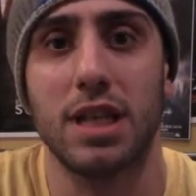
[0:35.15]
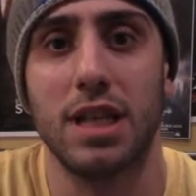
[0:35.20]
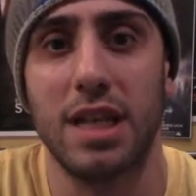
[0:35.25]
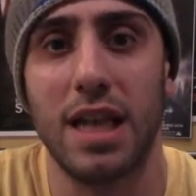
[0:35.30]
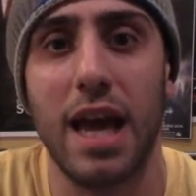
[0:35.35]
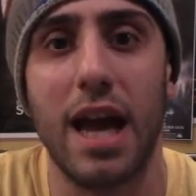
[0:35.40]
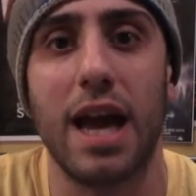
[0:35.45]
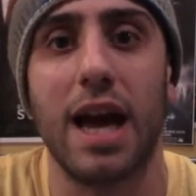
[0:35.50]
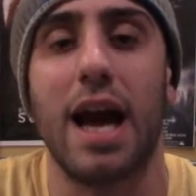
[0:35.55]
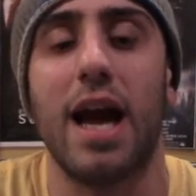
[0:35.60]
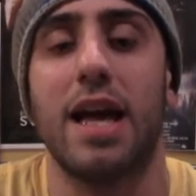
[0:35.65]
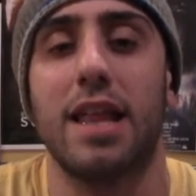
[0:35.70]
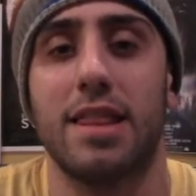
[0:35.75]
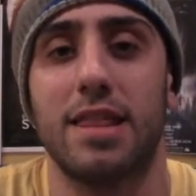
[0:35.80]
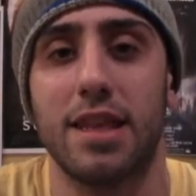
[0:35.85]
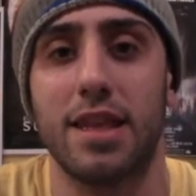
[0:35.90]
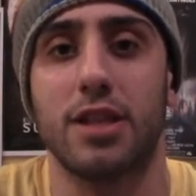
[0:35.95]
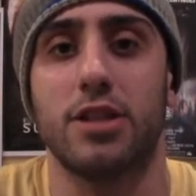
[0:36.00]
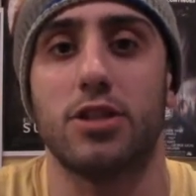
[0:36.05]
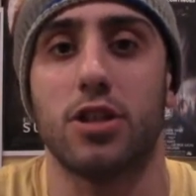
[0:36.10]
Yeah, I
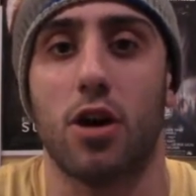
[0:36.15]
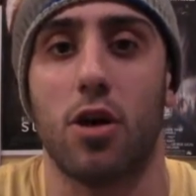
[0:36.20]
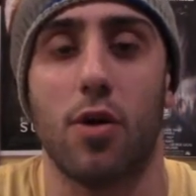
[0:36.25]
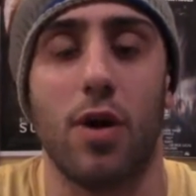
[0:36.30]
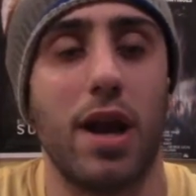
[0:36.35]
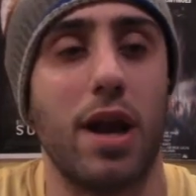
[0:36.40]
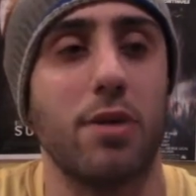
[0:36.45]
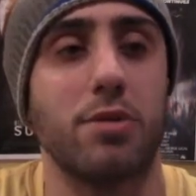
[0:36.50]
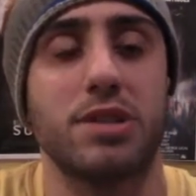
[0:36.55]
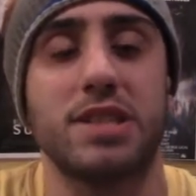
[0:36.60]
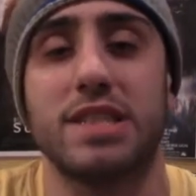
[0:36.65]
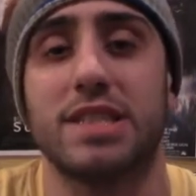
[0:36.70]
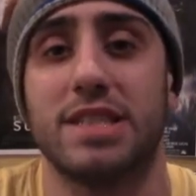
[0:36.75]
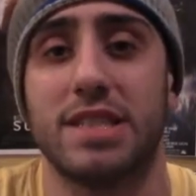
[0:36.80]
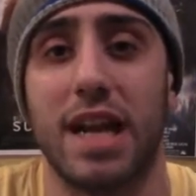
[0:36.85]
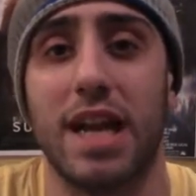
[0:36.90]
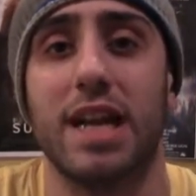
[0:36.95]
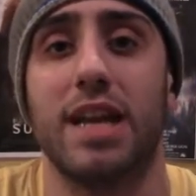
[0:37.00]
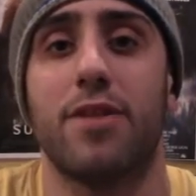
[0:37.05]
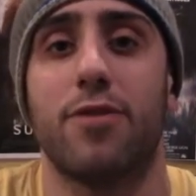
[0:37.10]
think so. And I was
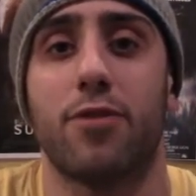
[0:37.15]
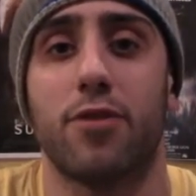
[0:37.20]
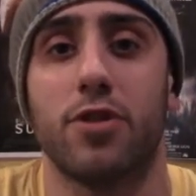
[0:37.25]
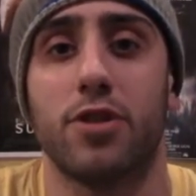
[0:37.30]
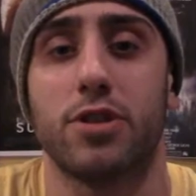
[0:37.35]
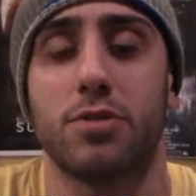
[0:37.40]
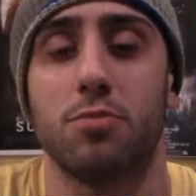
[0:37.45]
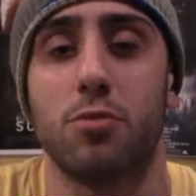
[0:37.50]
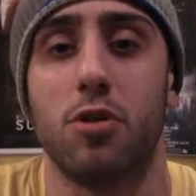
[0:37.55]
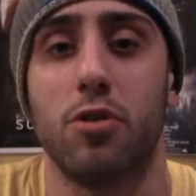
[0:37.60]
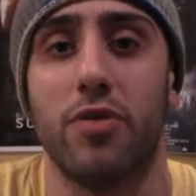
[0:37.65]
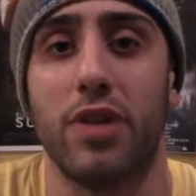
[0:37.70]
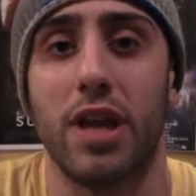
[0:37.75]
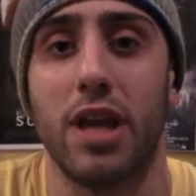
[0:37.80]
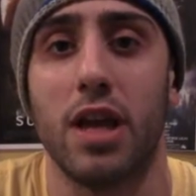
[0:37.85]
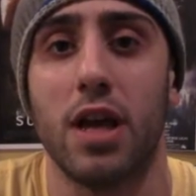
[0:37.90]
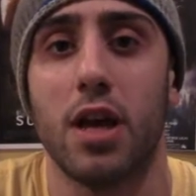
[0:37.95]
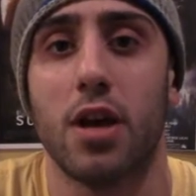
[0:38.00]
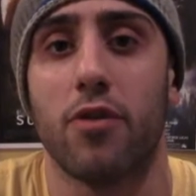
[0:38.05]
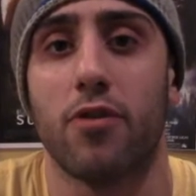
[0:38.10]
excited for this
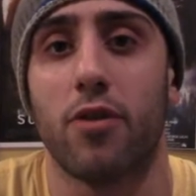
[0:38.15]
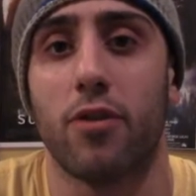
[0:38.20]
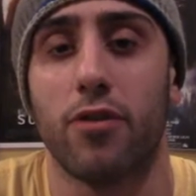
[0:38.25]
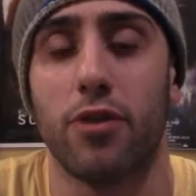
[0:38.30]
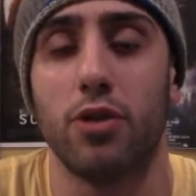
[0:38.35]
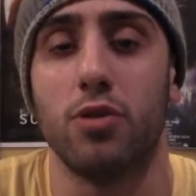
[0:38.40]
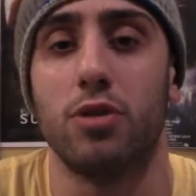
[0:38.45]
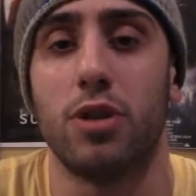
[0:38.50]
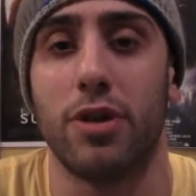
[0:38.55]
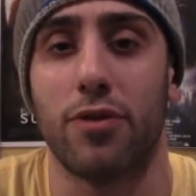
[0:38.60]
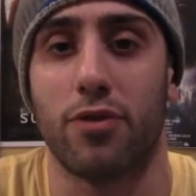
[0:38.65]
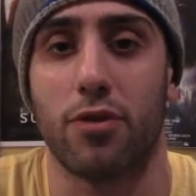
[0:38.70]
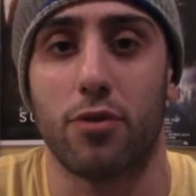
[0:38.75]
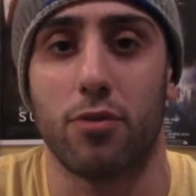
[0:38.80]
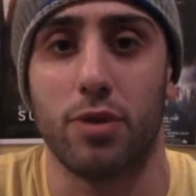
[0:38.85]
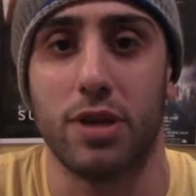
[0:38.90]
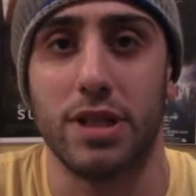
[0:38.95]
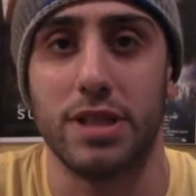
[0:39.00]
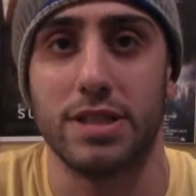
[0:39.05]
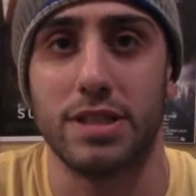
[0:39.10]
movie for a few
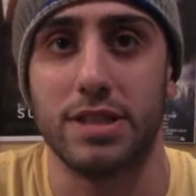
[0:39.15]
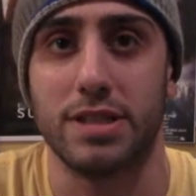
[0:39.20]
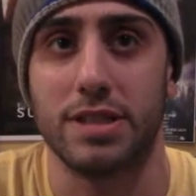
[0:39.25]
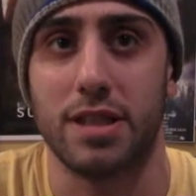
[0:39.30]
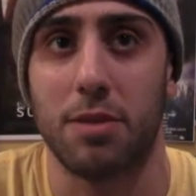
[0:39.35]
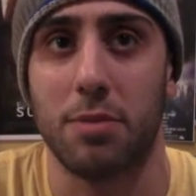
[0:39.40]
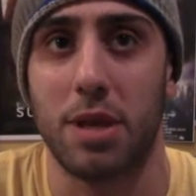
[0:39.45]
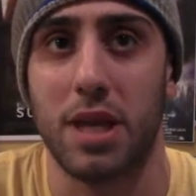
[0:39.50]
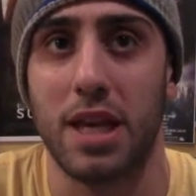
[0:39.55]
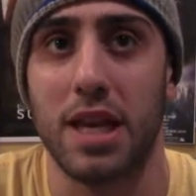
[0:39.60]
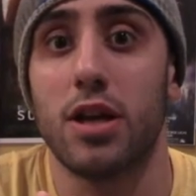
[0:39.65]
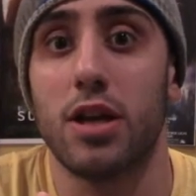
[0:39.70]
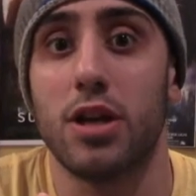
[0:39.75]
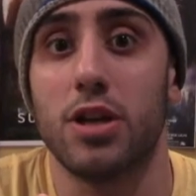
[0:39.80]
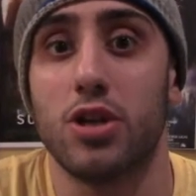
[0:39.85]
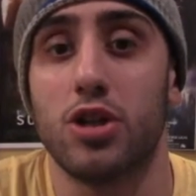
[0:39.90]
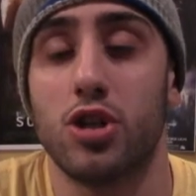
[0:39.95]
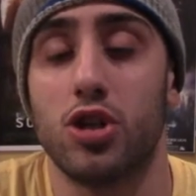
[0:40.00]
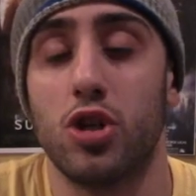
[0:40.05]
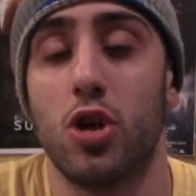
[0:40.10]
different reasons. I mean,
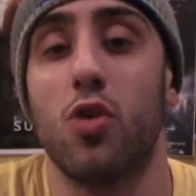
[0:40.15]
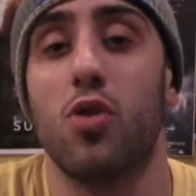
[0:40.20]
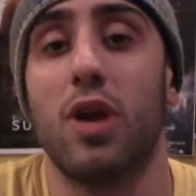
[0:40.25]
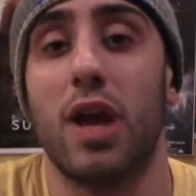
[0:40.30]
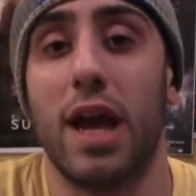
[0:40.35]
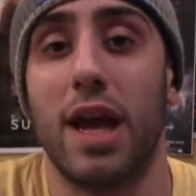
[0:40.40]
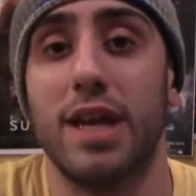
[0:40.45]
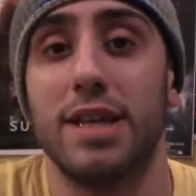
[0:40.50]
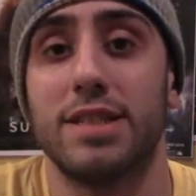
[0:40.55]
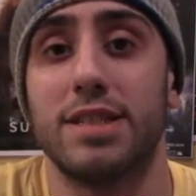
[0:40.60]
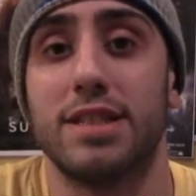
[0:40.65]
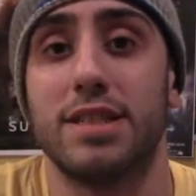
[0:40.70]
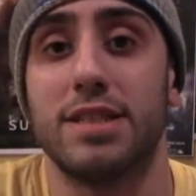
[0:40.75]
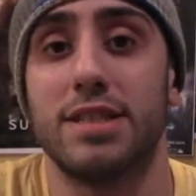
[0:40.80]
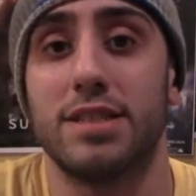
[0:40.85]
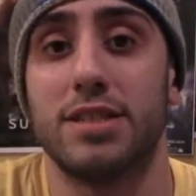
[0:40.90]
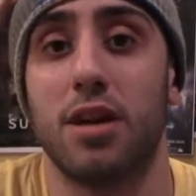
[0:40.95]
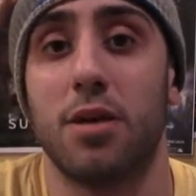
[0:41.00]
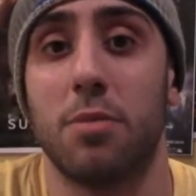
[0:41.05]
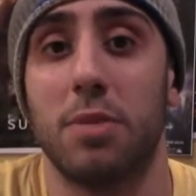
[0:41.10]
it
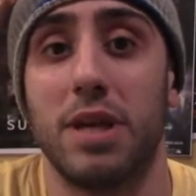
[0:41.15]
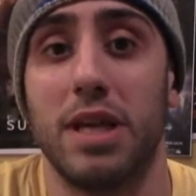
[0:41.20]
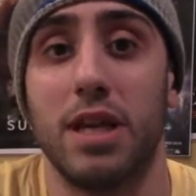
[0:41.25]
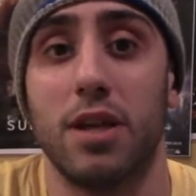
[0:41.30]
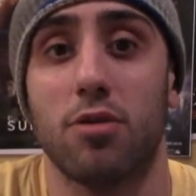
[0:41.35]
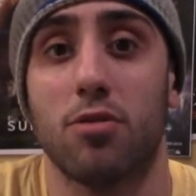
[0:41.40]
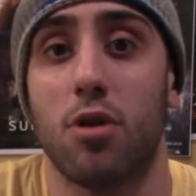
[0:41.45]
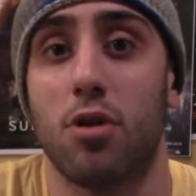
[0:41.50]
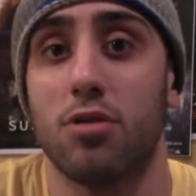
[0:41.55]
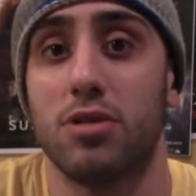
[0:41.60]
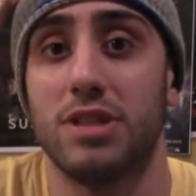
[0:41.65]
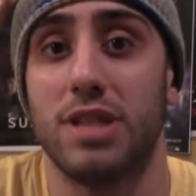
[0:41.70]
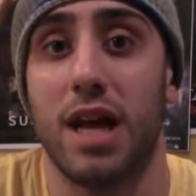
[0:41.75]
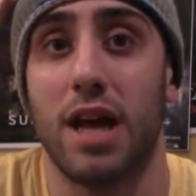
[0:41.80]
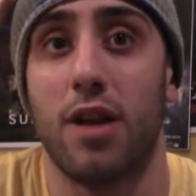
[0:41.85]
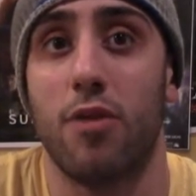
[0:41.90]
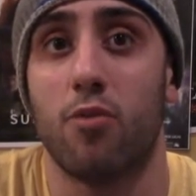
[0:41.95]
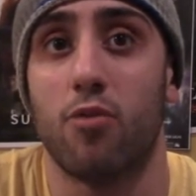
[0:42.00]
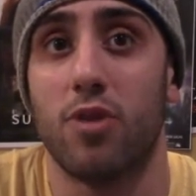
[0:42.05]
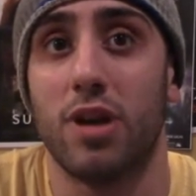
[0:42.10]
showcases some heroes
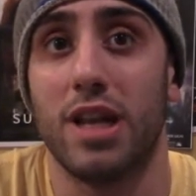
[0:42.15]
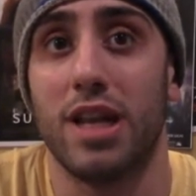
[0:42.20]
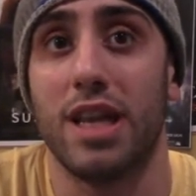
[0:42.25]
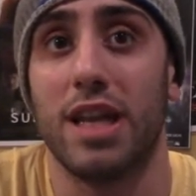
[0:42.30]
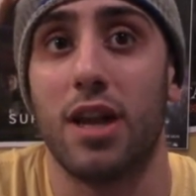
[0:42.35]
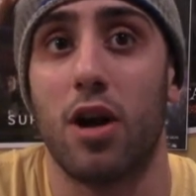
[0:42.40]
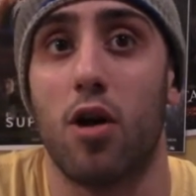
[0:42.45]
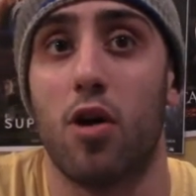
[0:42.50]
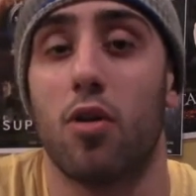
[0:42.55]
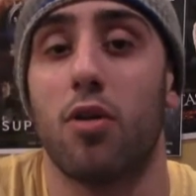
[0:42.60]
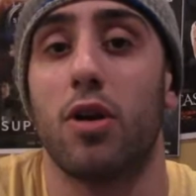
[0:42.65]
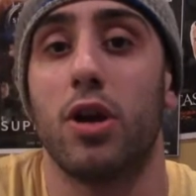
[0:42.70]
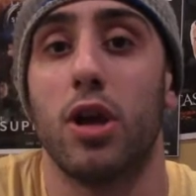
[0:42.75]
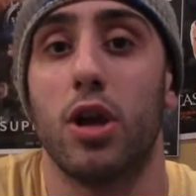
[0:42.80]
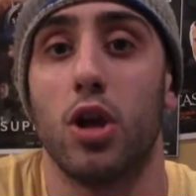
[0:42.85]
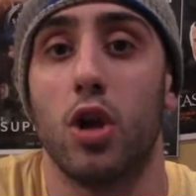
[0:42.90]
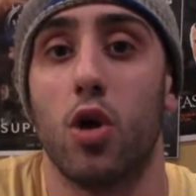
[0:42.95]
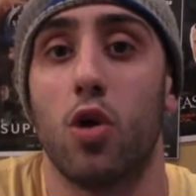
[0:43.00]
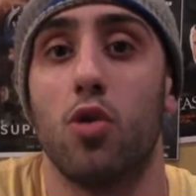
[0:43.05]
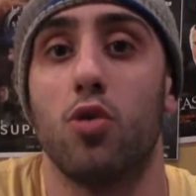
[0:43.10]
that really aren't
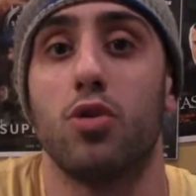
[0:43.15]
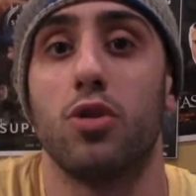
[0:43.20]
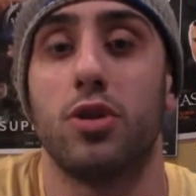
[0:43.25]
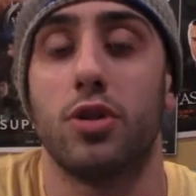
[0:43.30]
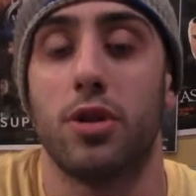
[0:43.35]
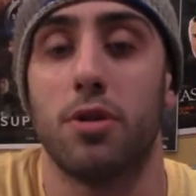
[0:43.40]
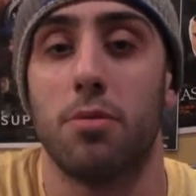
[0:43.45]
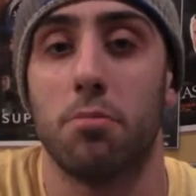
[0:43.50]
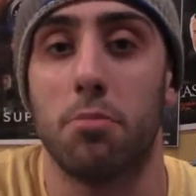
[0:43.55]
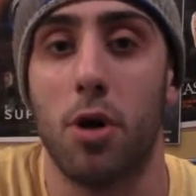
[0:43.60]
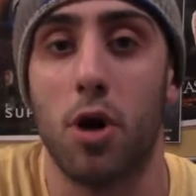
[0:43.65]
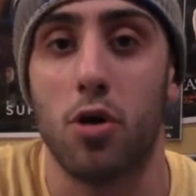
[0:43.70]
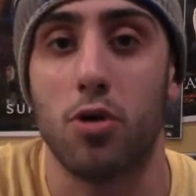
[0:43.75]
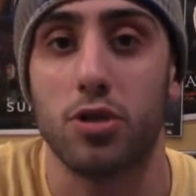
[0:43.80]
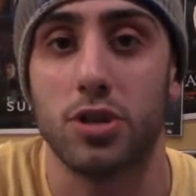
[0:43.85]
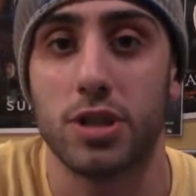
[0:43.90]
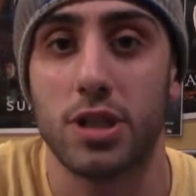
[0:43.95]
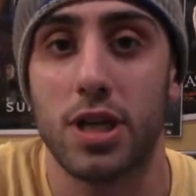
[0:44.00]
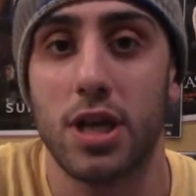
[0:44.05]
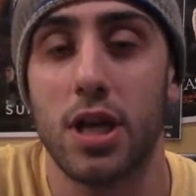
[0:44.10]
known to
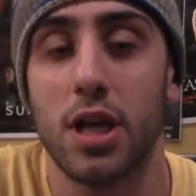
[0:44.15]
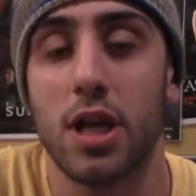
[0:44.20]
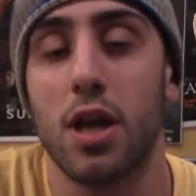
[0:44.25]
most.